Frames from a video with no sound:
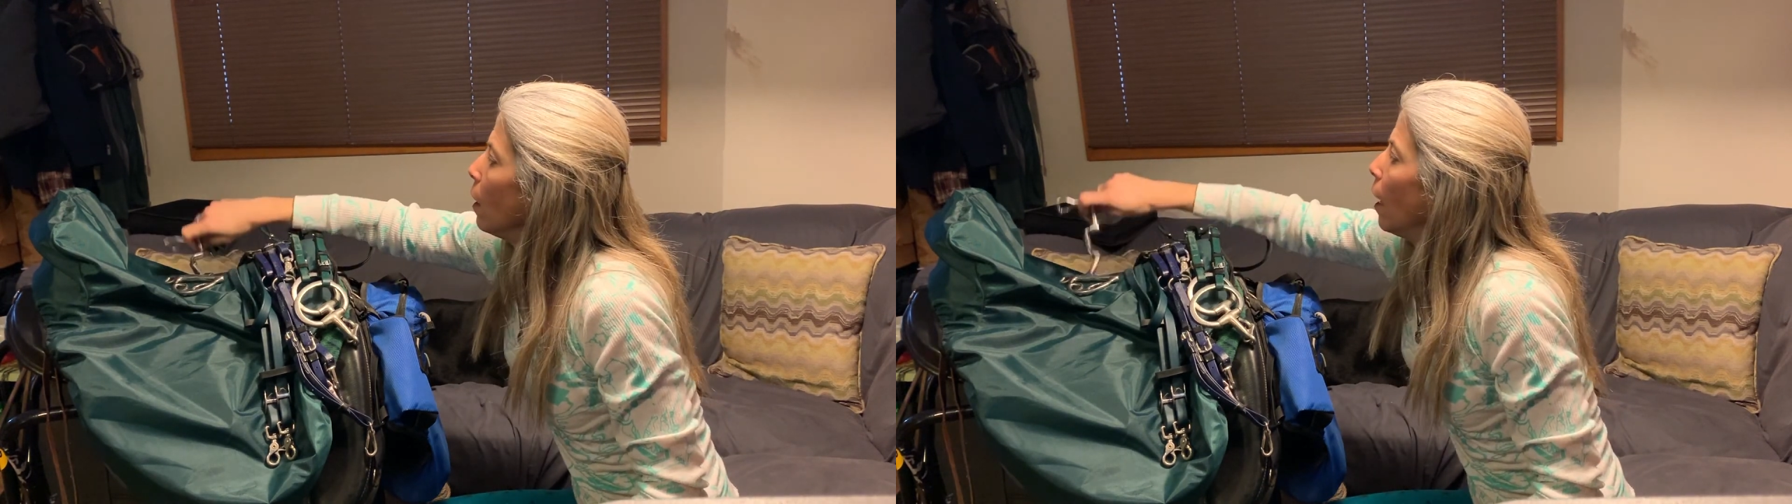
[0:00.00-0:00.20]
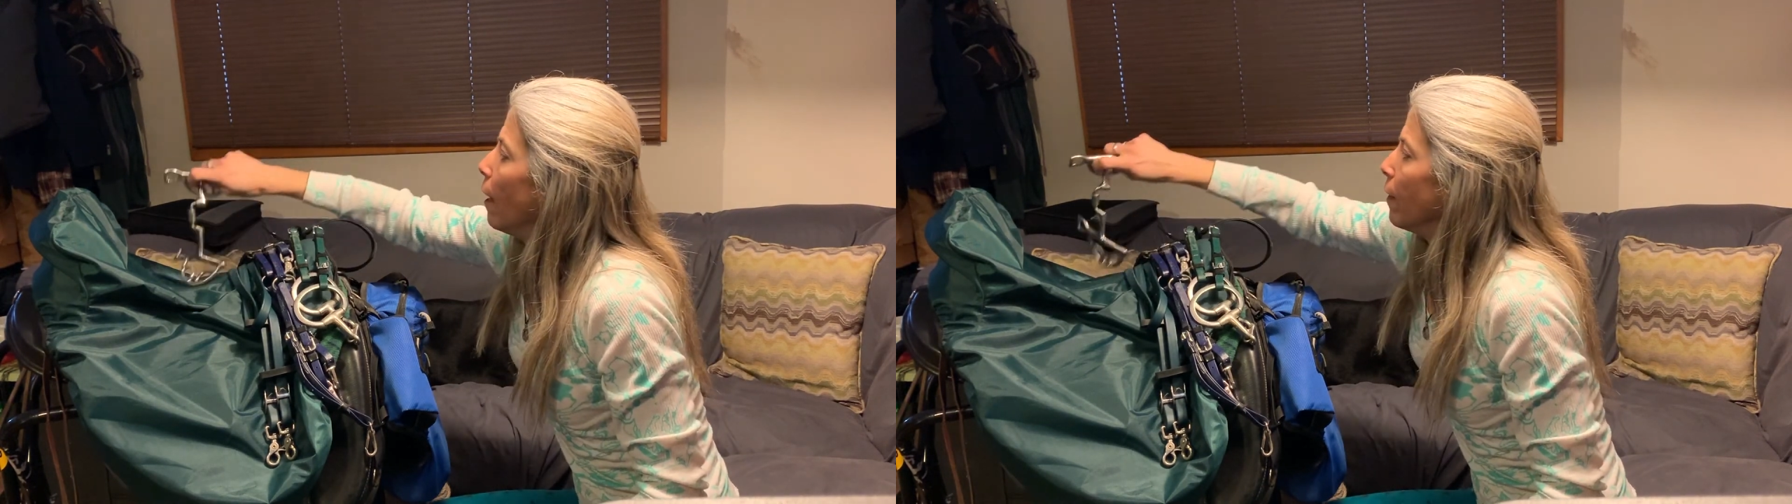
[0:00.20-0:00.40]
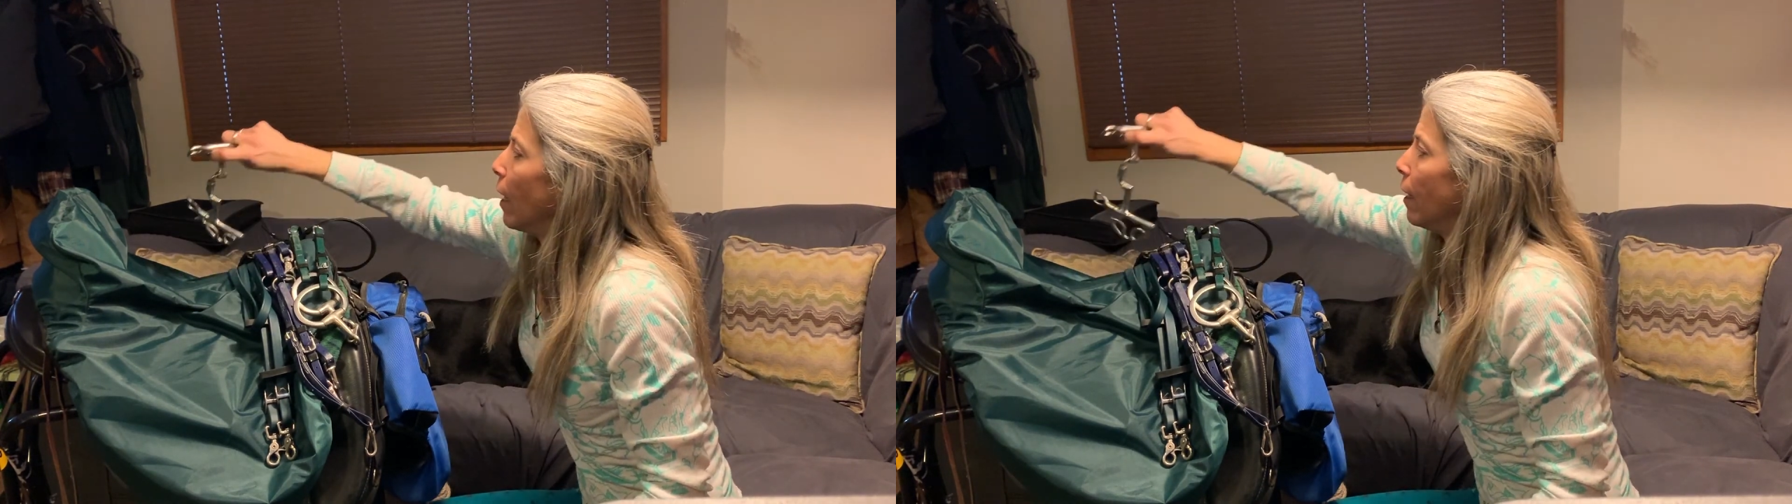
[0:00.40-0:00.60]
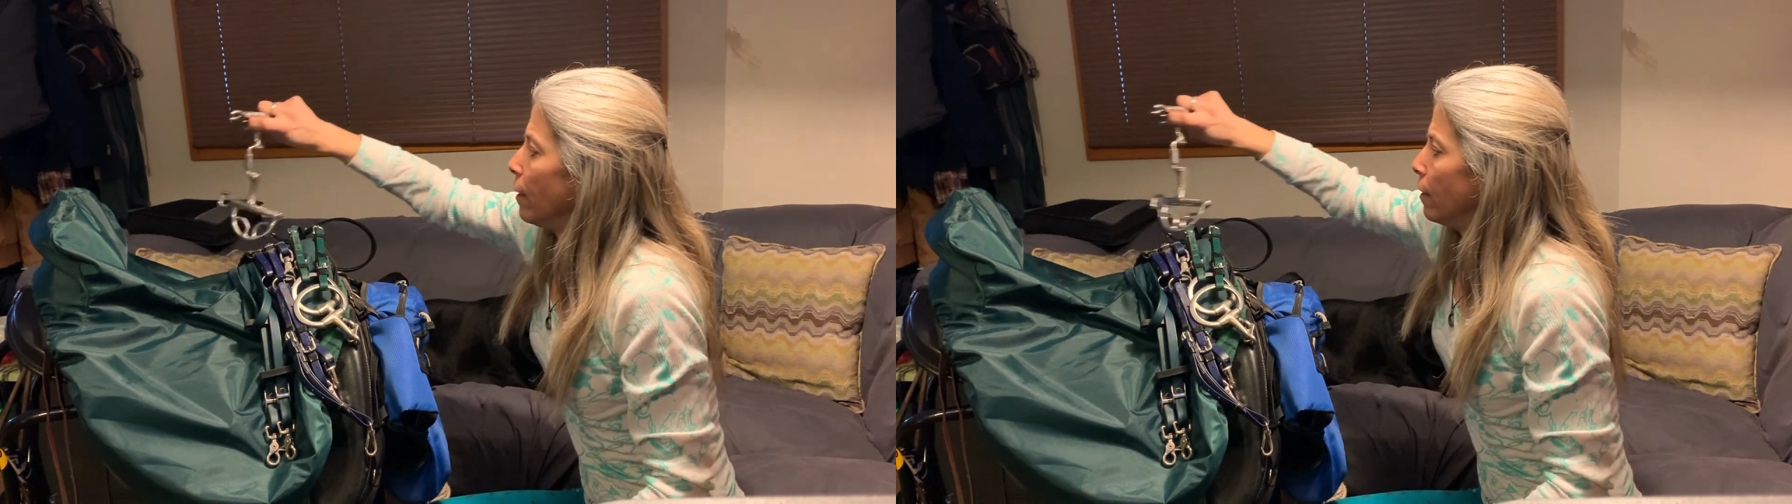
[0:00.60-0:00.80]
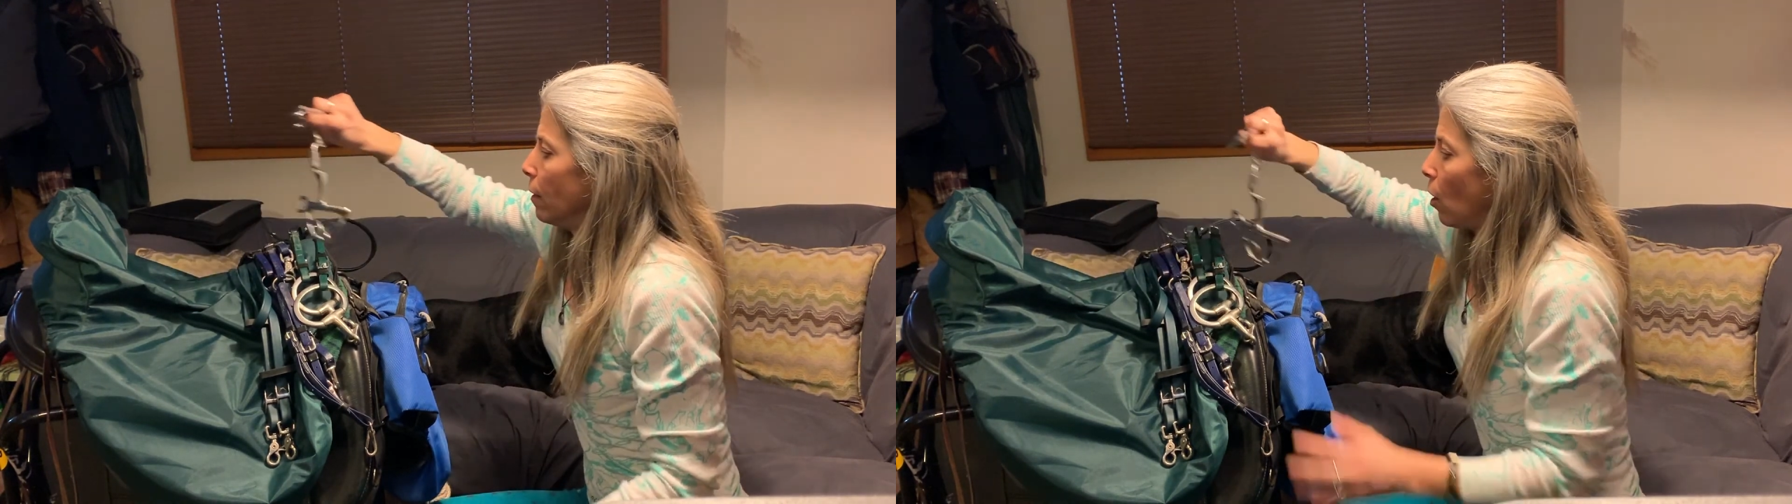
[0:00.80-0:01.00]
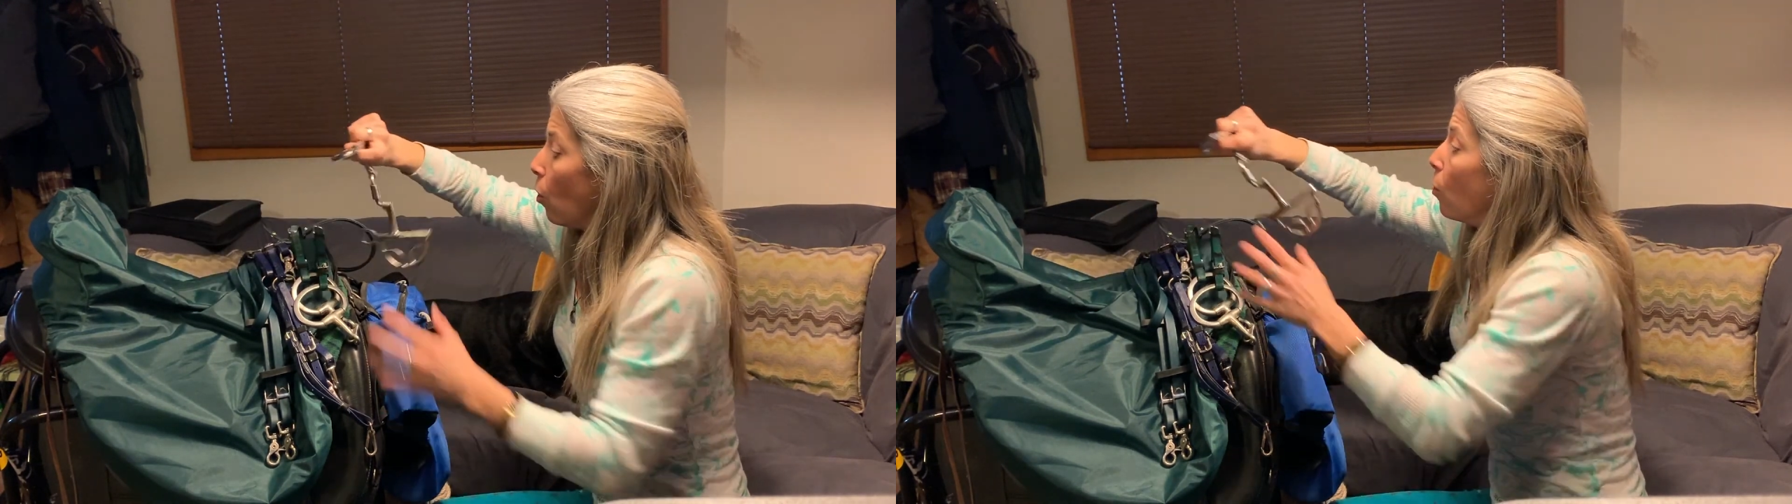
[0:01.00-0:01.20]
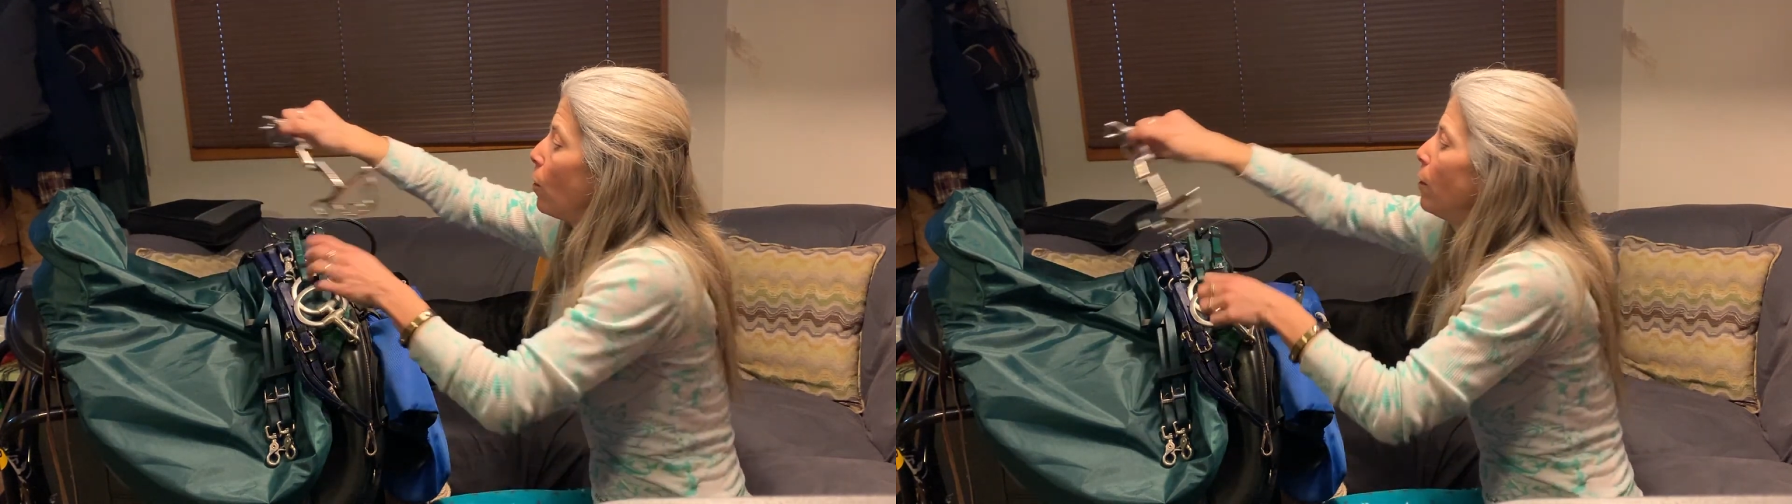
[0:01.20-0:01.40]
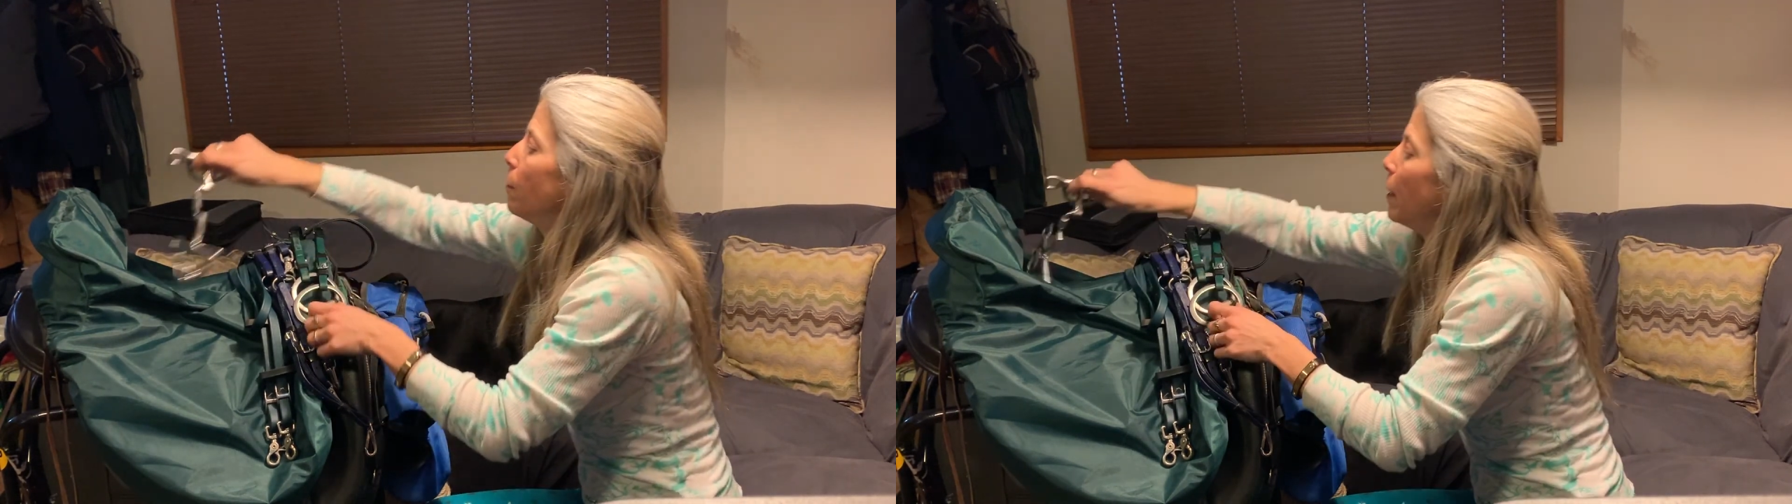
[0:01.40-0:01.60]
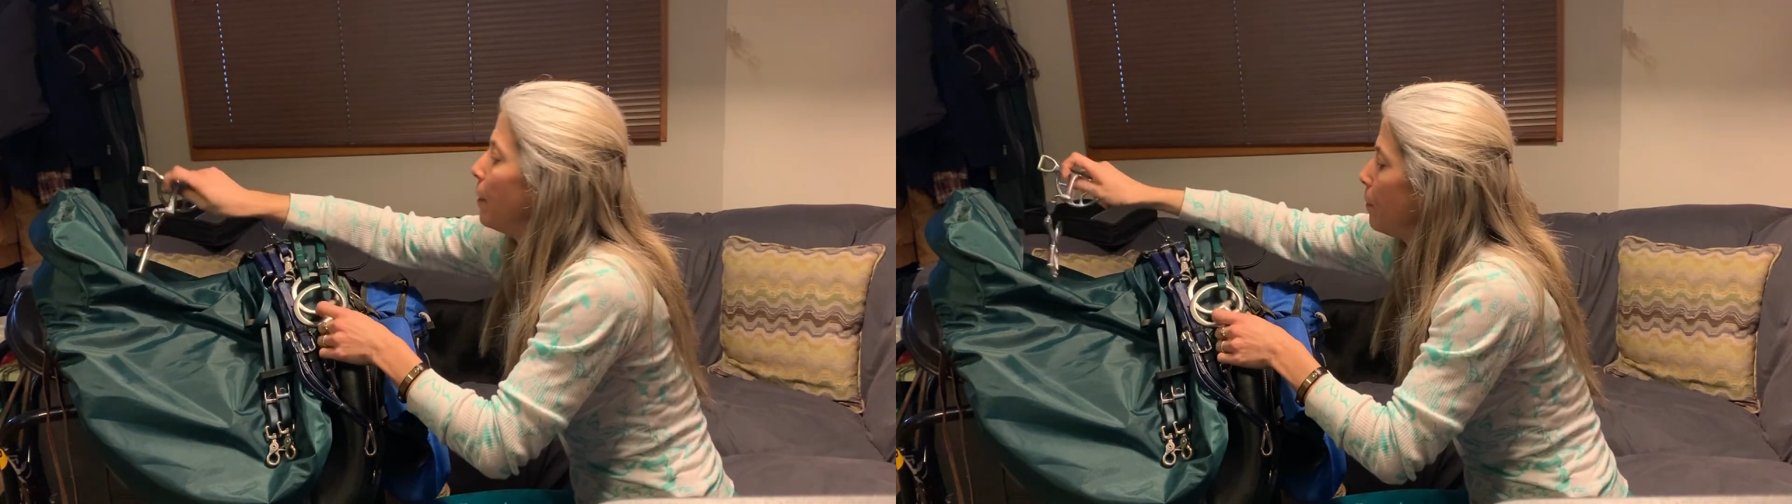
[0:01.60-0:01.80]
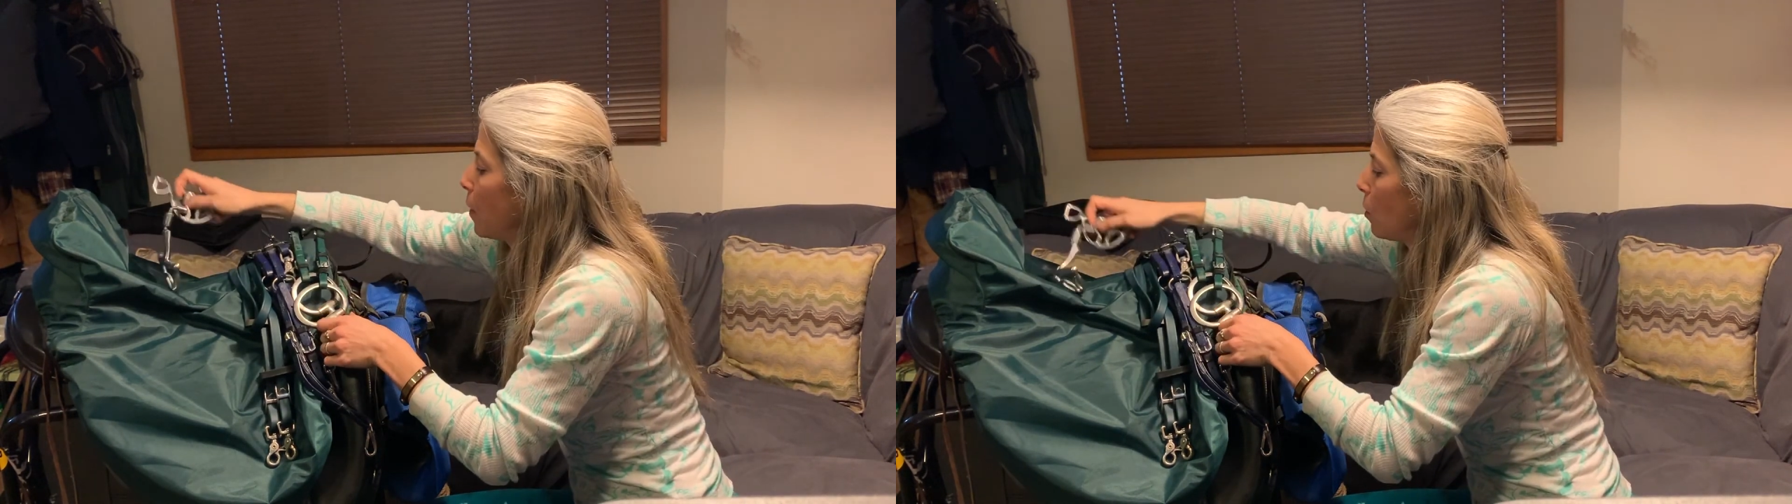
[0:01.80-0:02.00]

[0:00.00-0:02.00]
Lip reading: And then, oh, the bit.